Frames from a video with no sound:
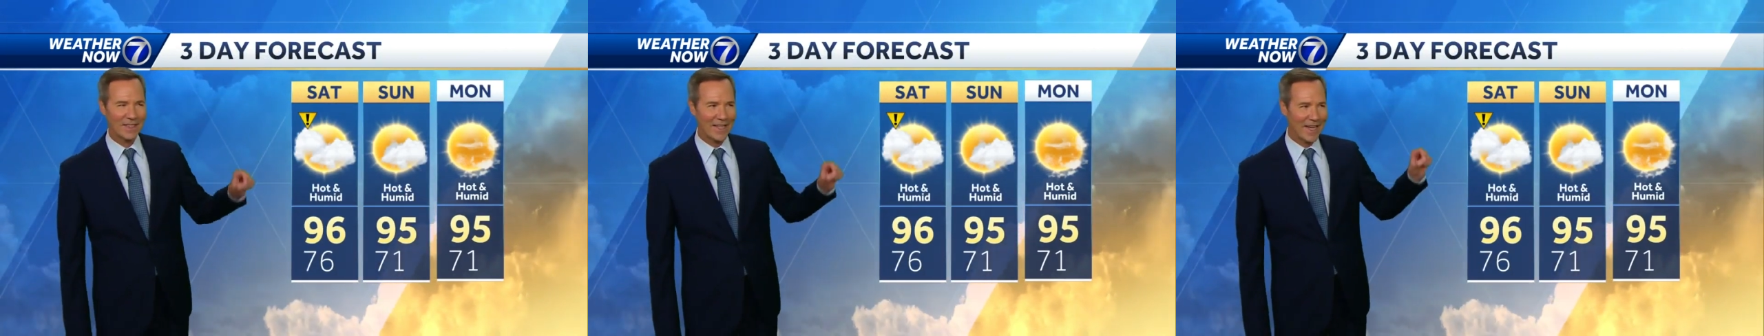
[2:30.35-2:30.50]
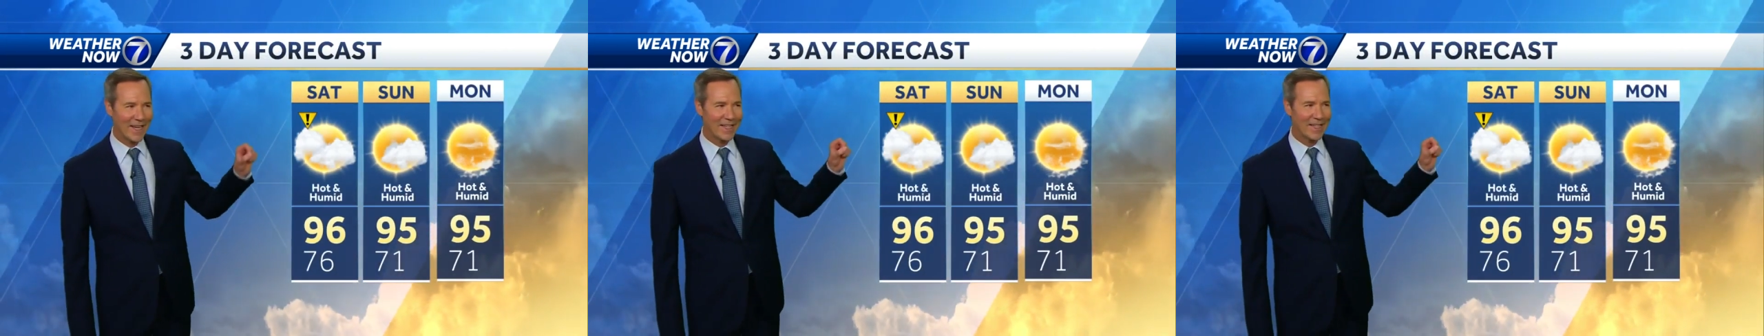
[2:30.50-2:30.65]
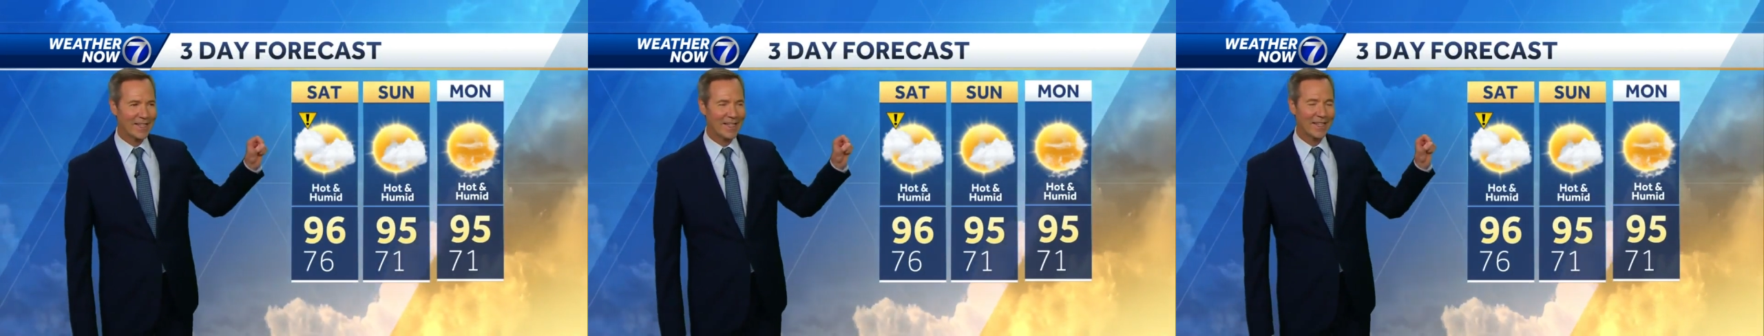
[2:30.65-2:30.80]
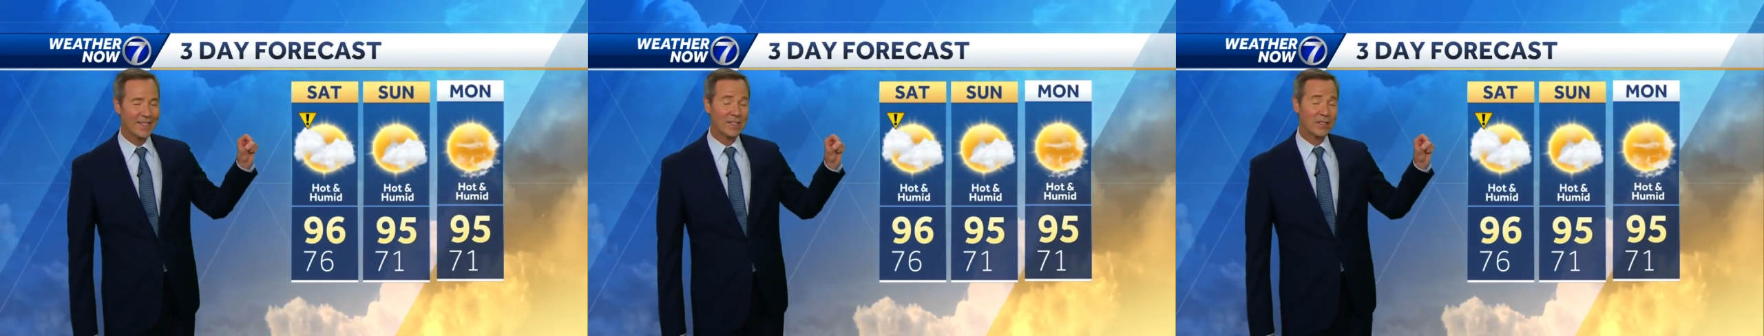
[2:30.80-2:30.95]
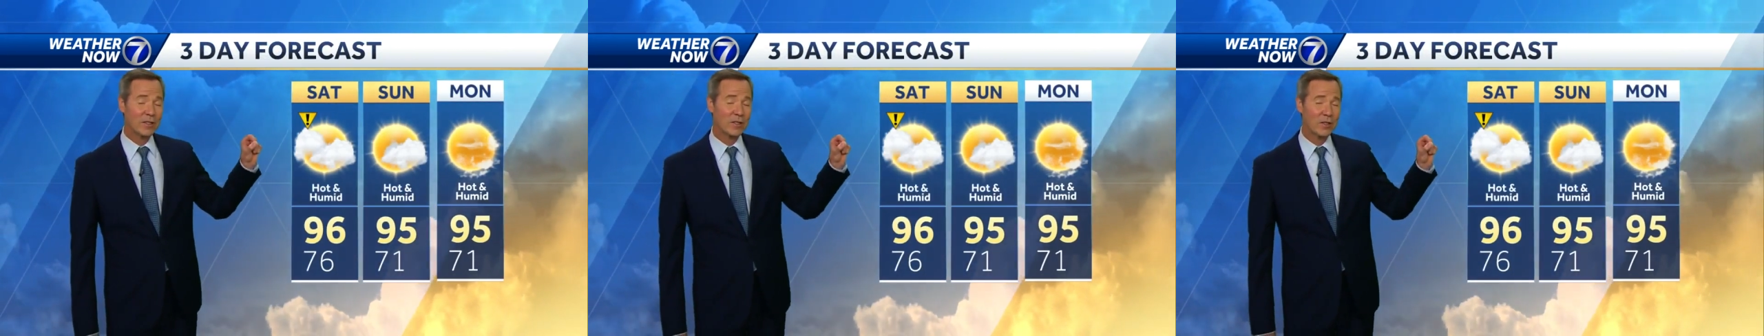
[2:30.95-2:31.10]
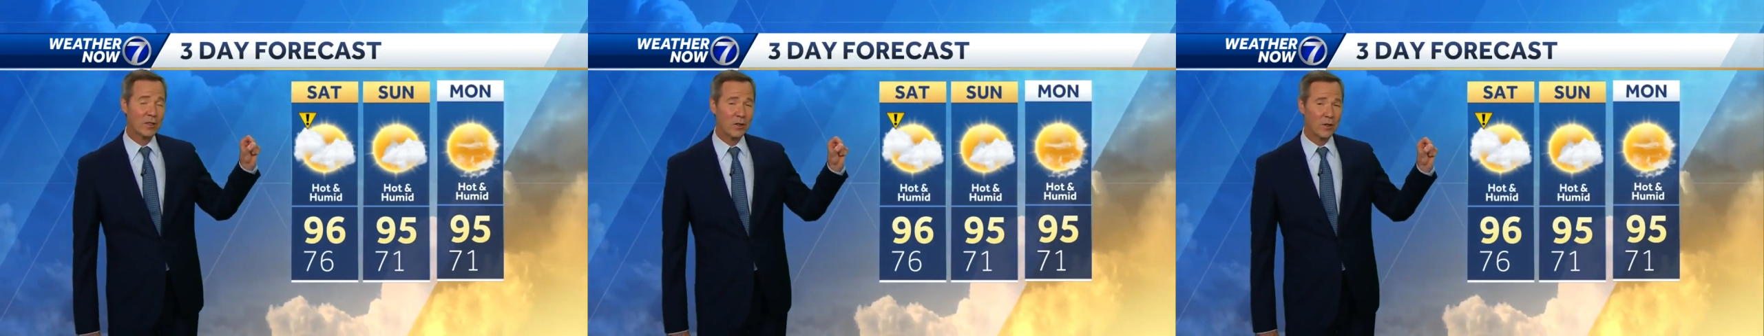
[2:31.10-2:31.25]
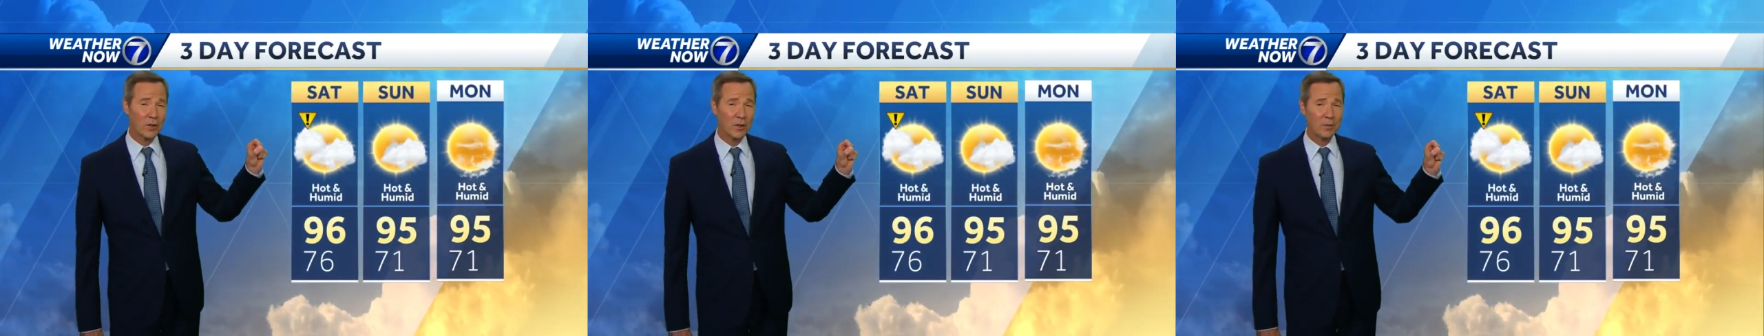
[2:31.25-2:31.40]
Heat index
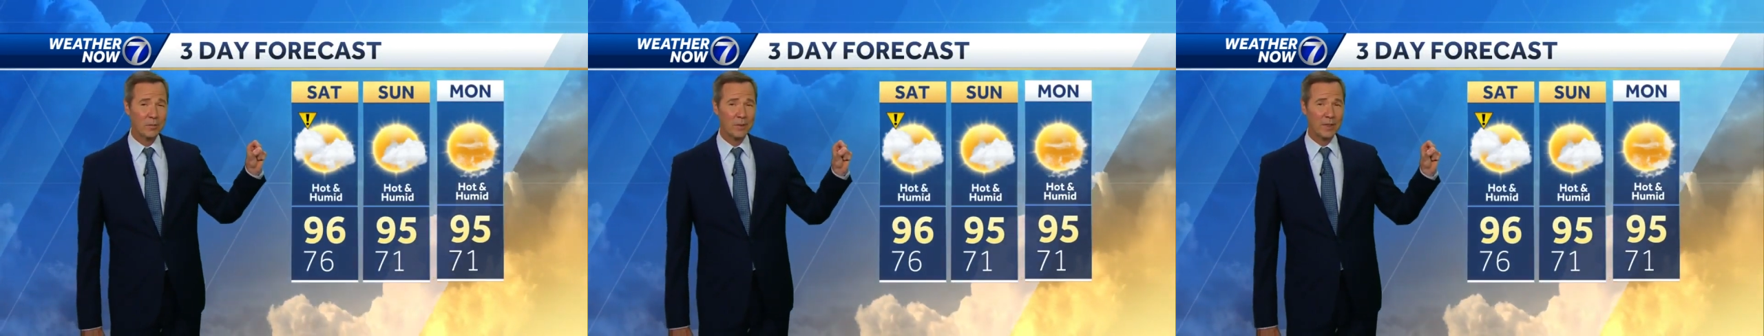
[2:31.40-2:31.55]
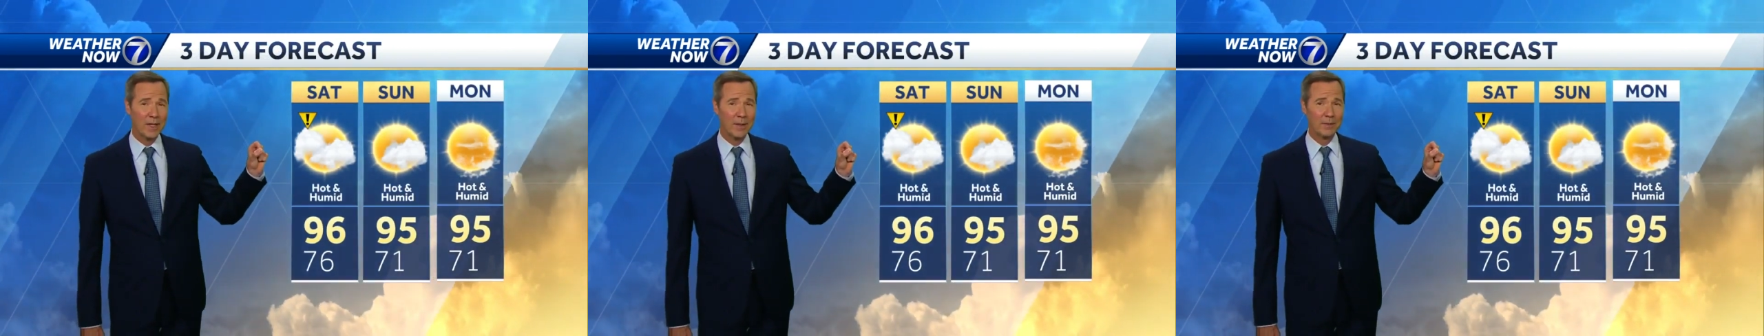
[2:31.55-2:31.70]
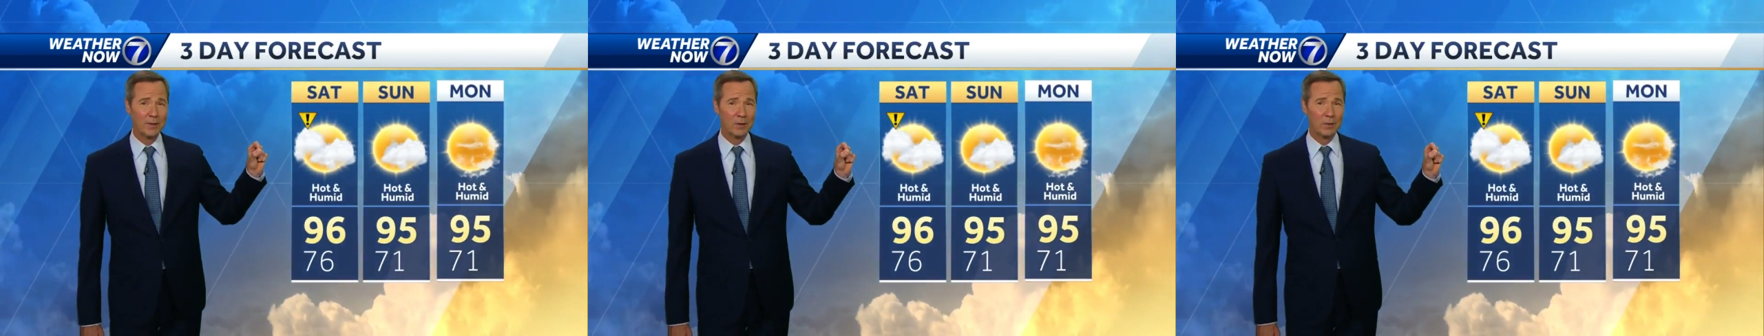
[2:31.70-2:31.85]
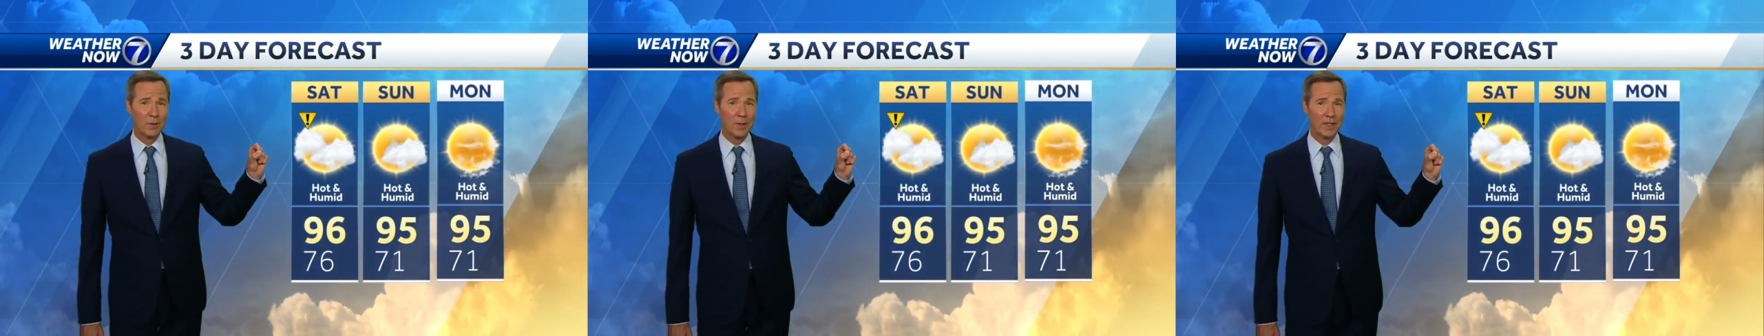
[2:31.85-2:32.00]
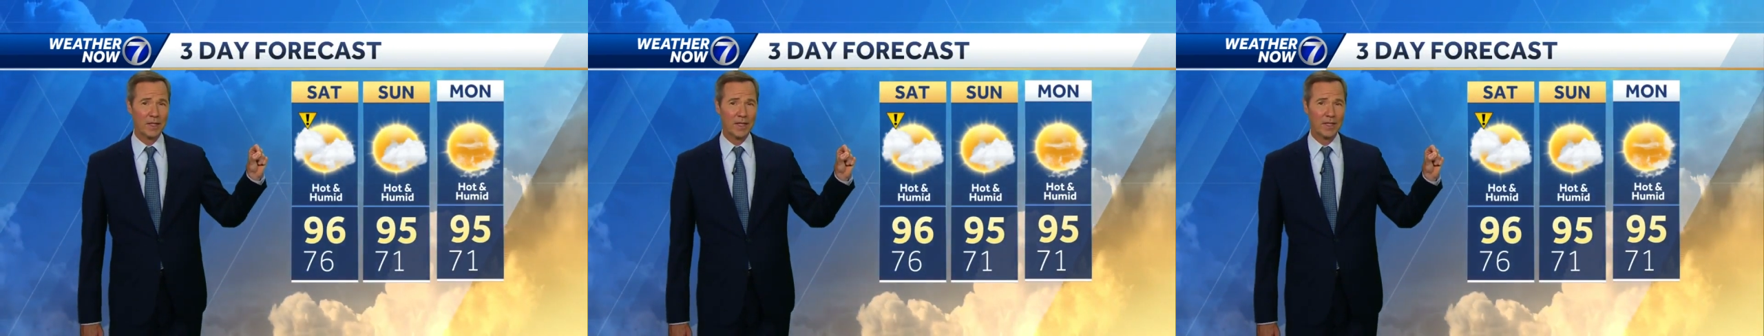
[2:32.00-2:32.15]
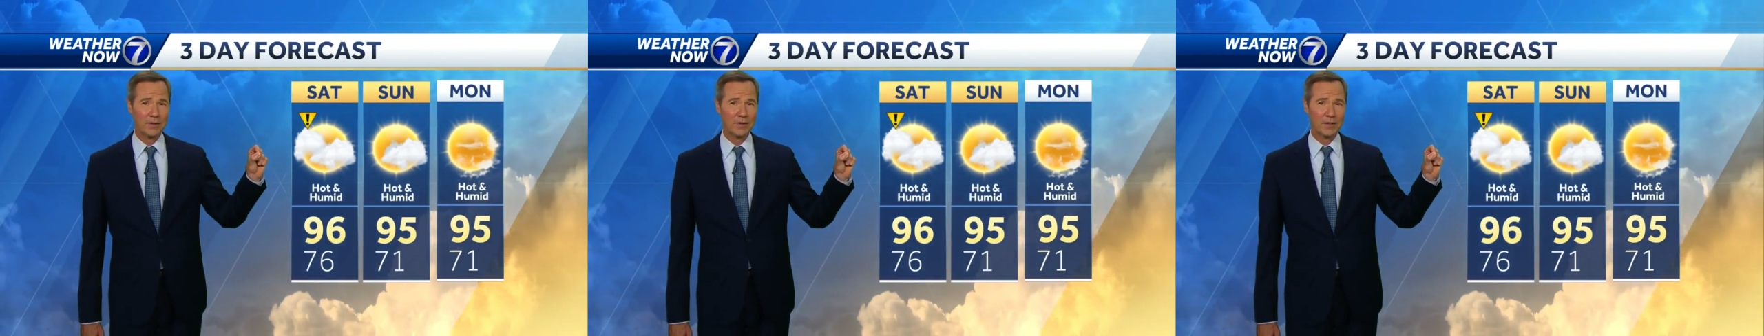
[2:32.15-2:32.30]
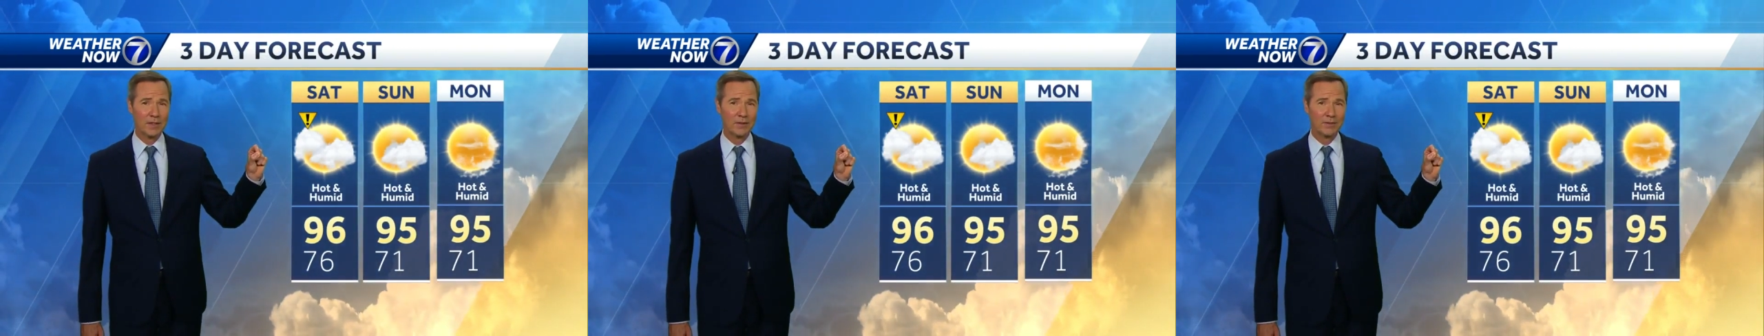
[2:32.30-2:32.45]
could be up to
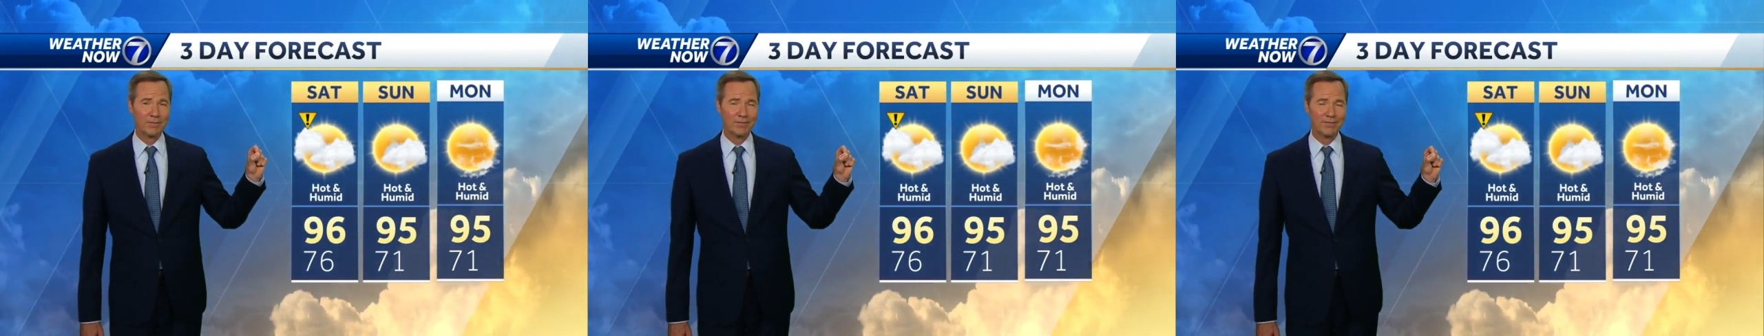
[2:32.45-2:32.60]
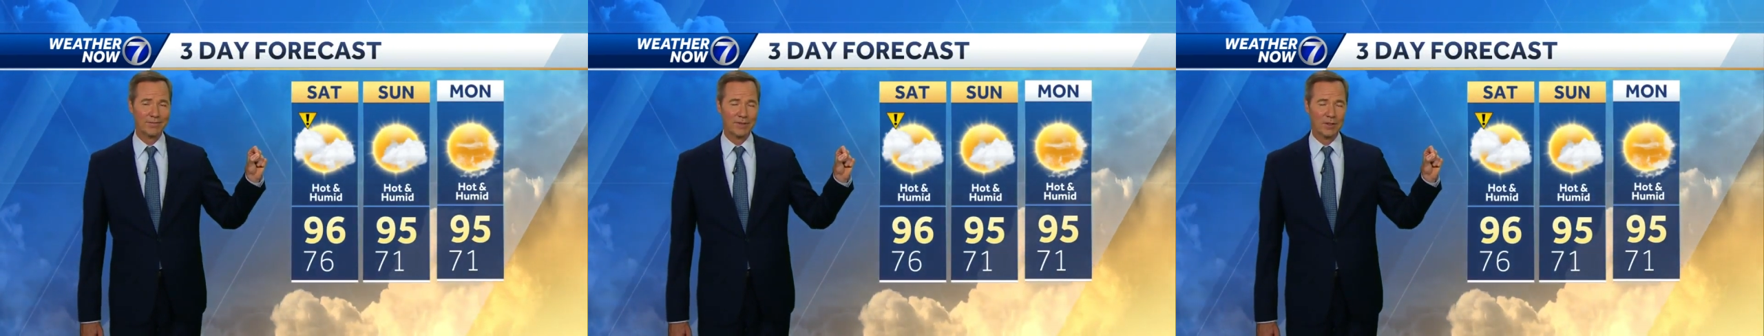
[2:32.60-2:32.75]
100